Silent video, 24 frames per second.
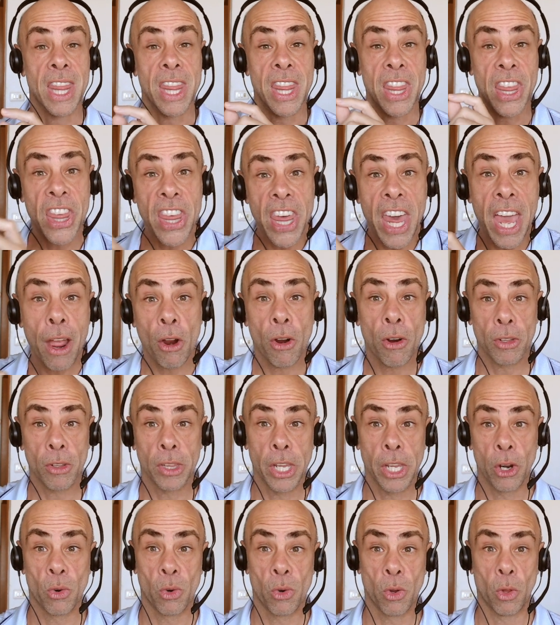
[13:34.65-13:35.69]
their
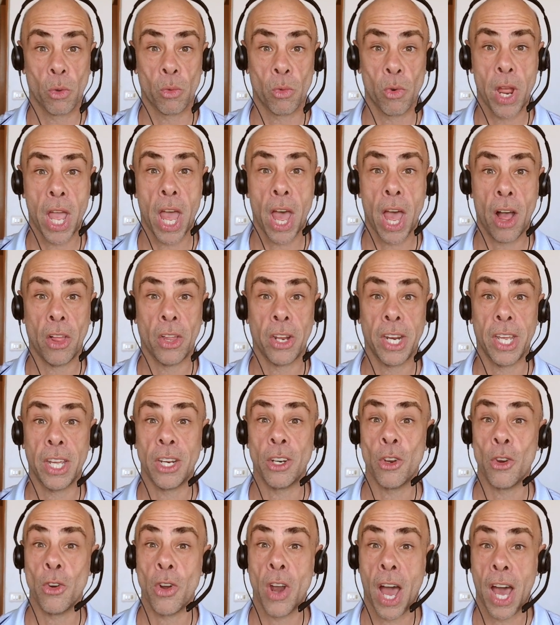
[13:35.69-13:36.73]
literal reality and you're
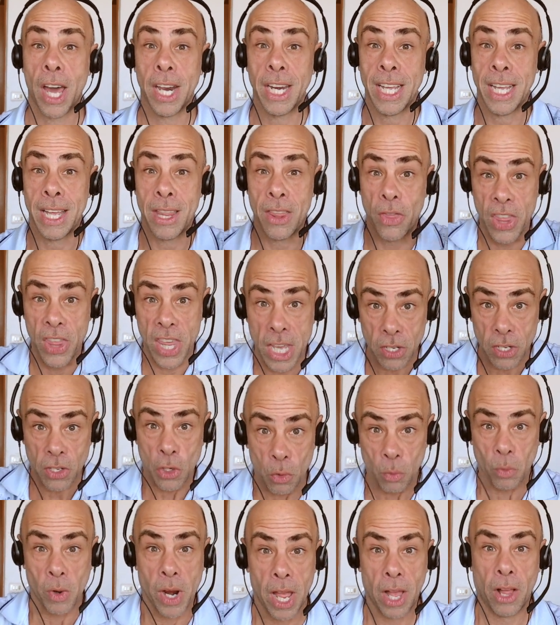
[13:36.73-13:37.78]
not in this
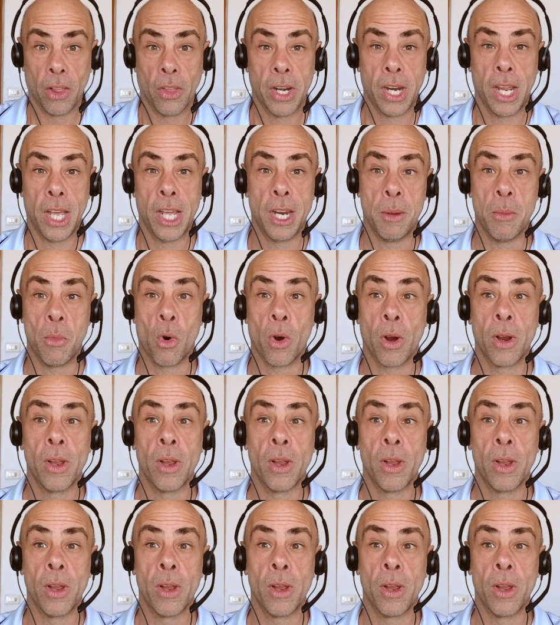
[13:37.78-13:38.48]
reality anymore,